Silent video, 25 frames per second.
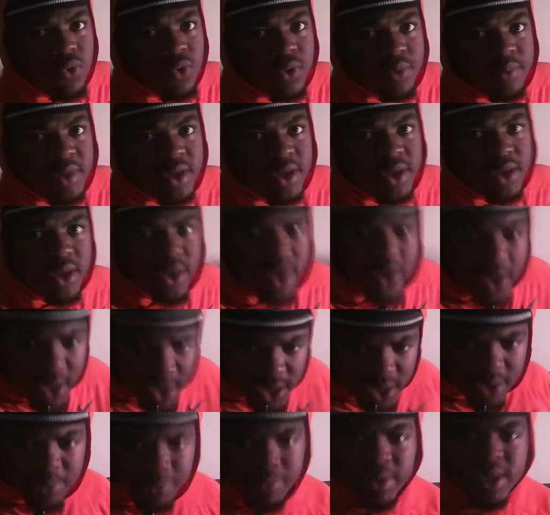me.
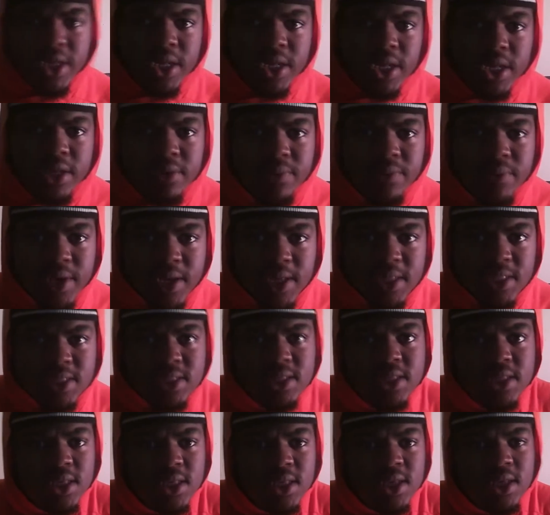But anyways,
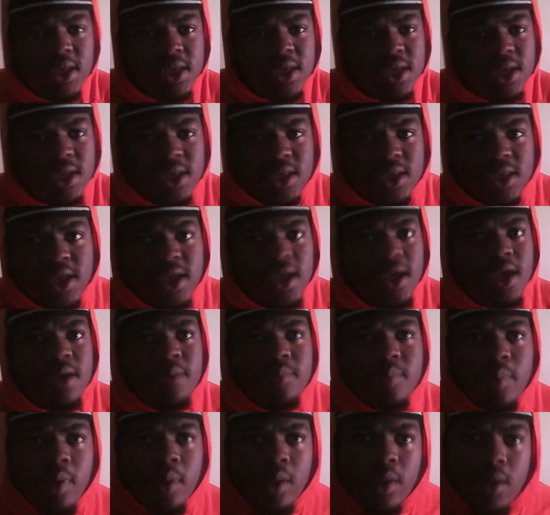yeah, I'm
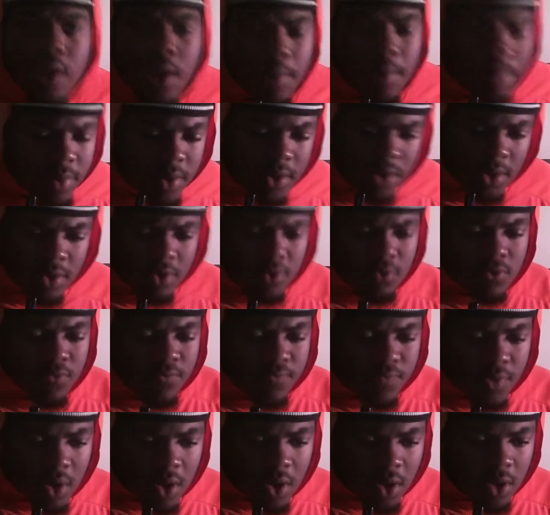gonna just do
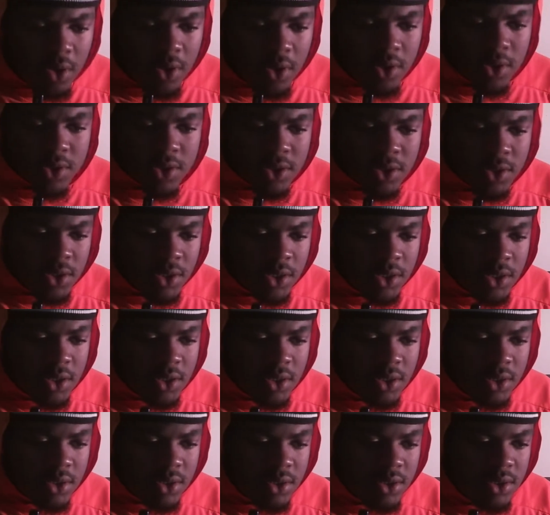vlogs
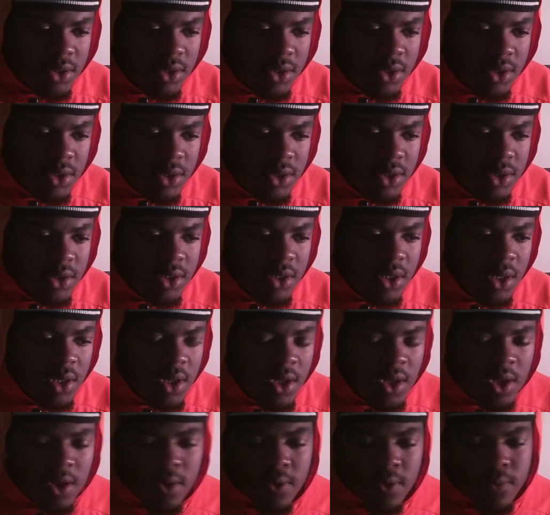and
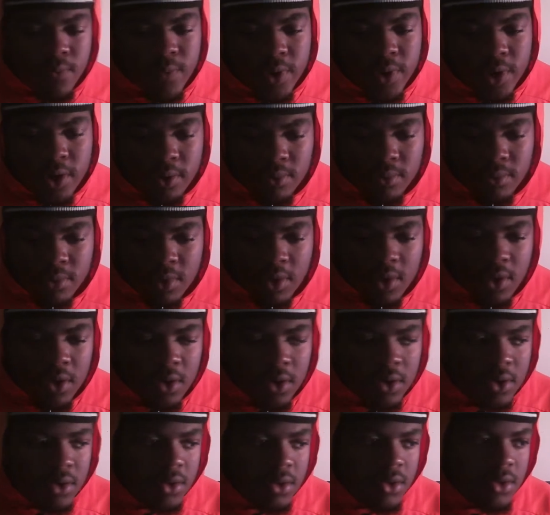random talk.
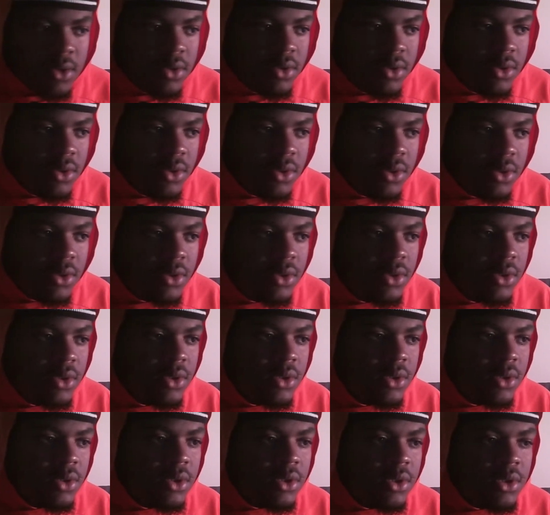
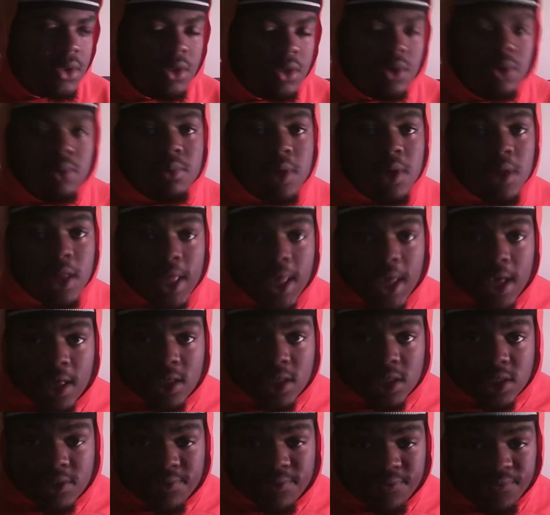Probably have
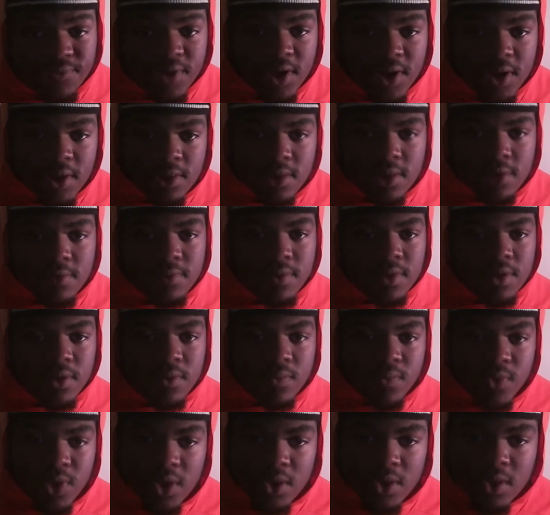some friends over here. We
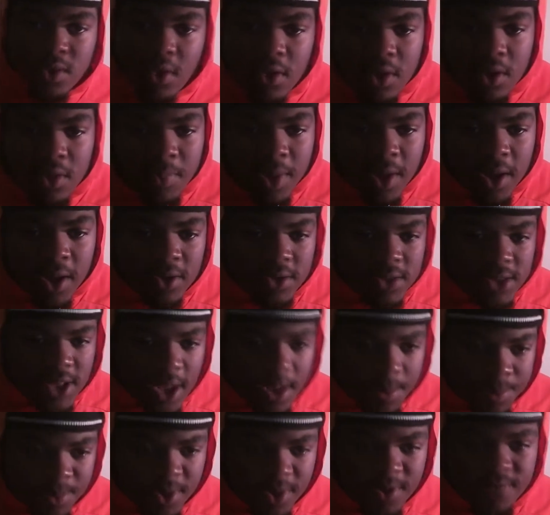could talk about a
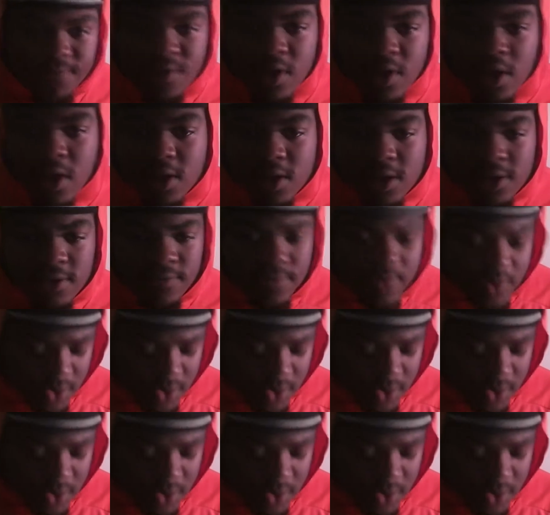topic if y'all give us a